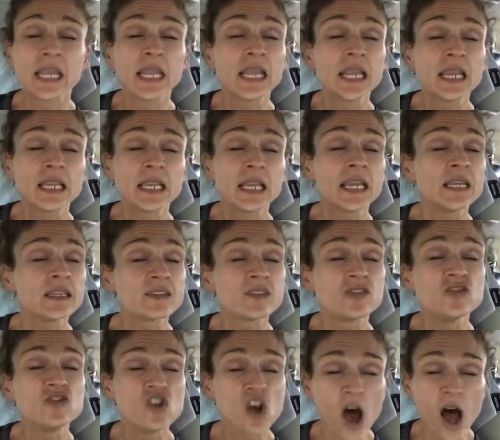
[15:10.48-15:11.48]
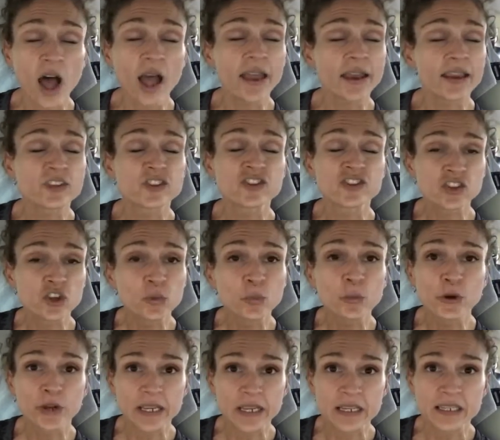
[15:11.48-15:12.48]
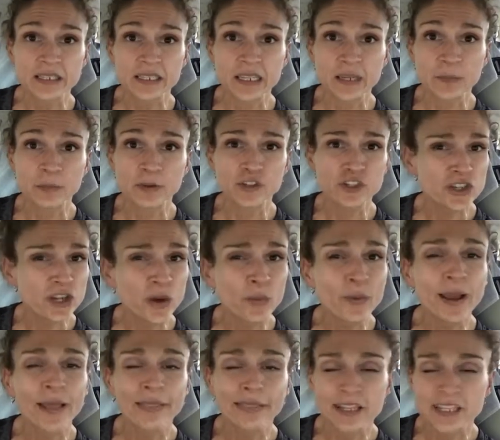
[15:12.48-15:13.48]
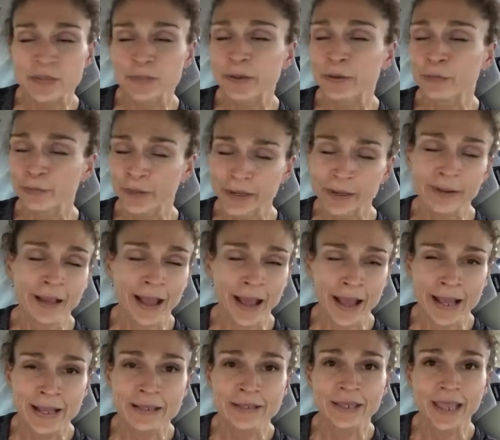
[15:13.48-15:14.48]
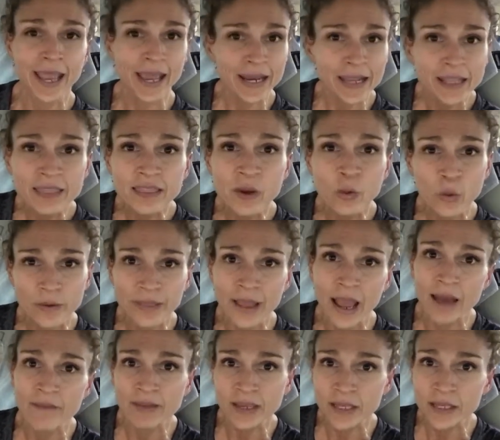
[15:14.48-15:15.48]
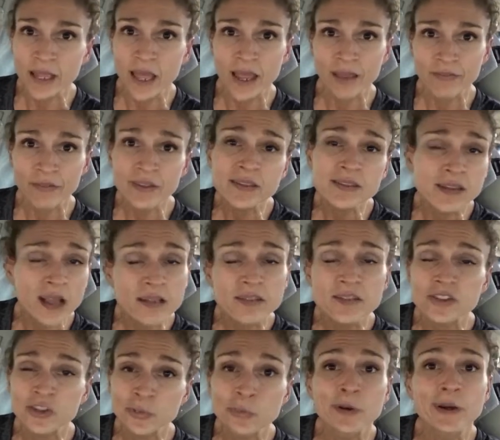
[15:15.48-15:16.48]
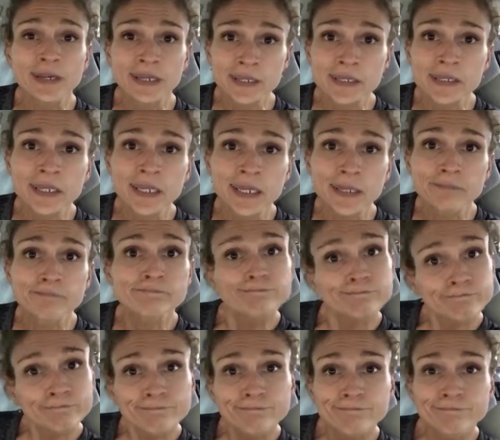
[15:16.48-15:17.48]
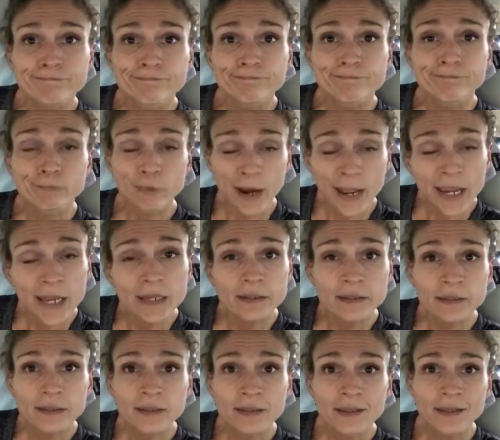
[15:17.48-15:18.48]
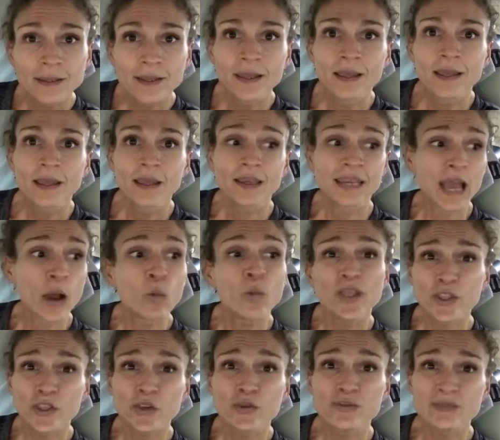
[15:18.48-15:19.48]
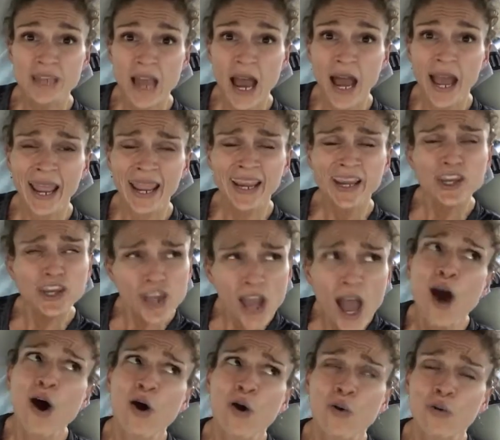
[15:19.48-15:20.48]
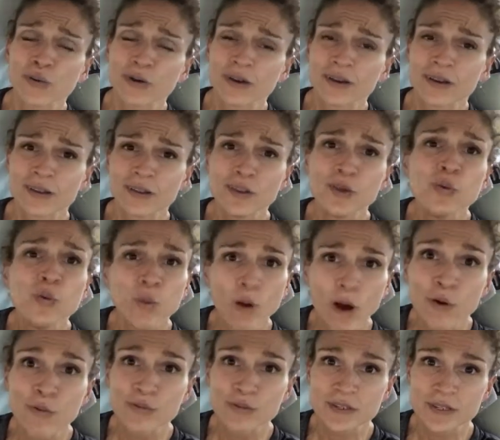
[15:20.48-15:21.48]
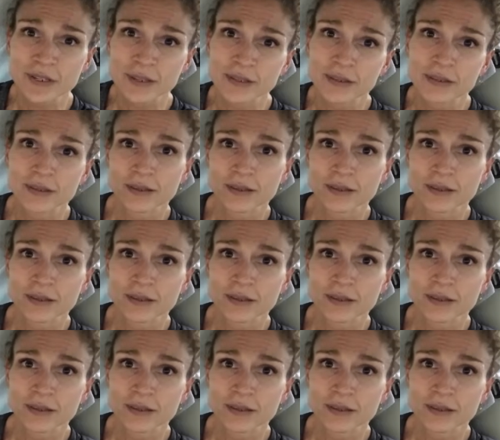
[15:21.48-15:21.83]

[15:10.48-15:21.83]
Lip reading: it is not super easy, but you know what? Let's be real, guys. Anything worth having in life is not super easy, right? Now, will you die? No, you won't.